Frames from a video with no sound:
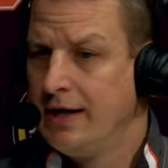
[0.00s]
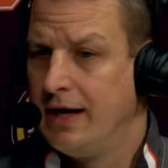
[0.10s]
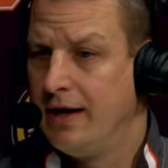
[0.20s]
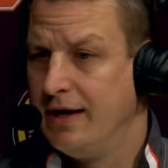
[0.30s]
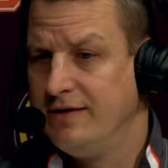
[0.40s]

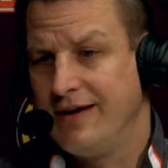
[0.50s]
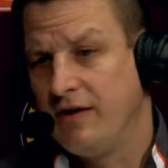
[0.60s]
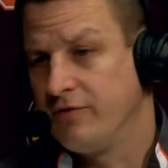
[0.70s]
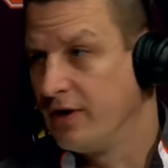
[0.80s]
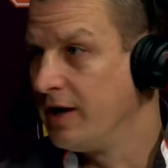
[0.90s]
Uh, he's
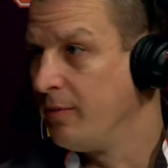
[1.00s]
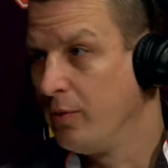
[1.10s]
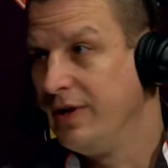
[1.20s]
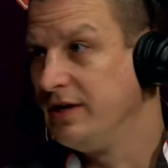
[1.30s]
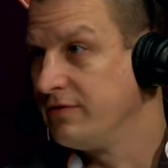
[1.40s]
out for a couple
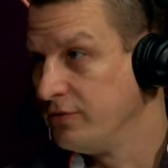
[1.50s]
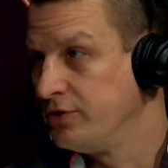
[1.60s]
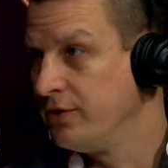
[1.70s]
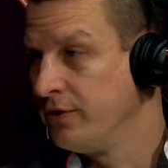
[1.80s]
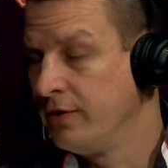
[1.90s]
weeks for
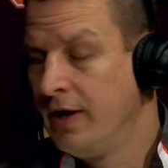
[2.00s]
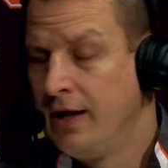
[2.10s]
sure.